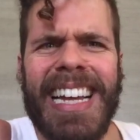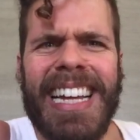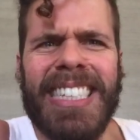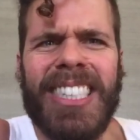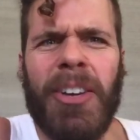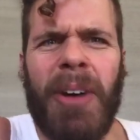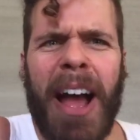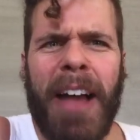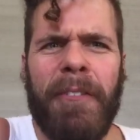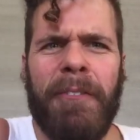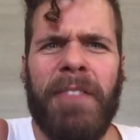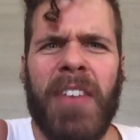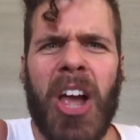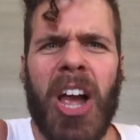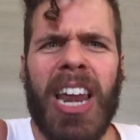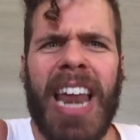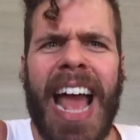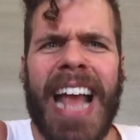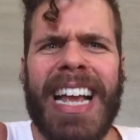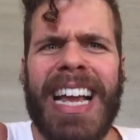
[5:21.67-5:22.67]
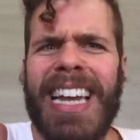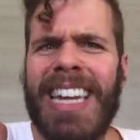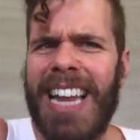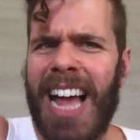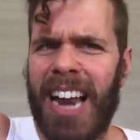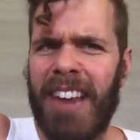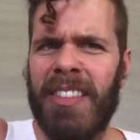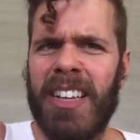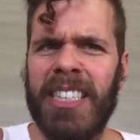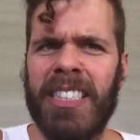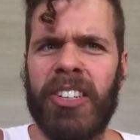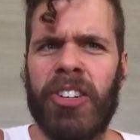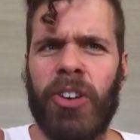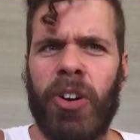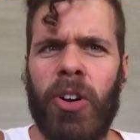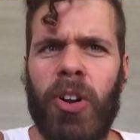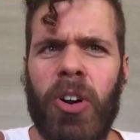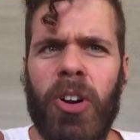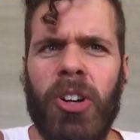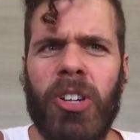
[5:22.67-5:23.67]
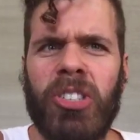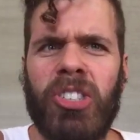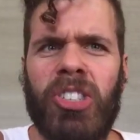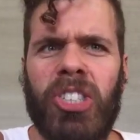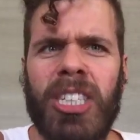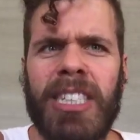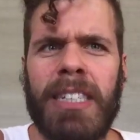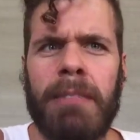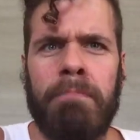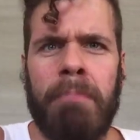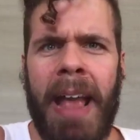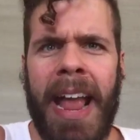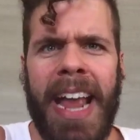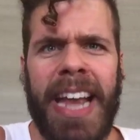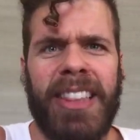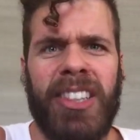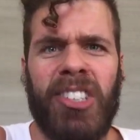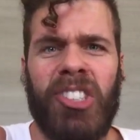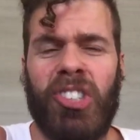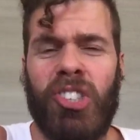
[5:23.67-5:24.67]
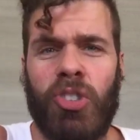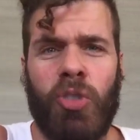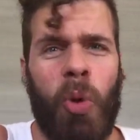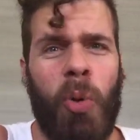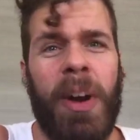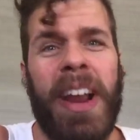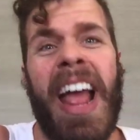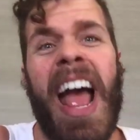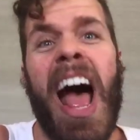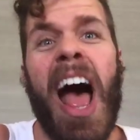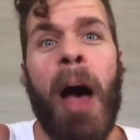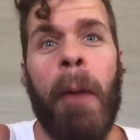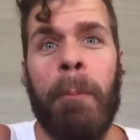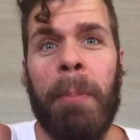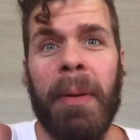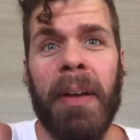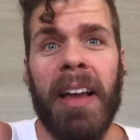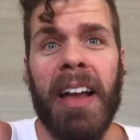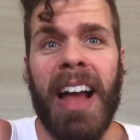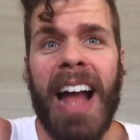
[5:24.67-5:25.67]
So I feel like a lot of these girls just made the story up.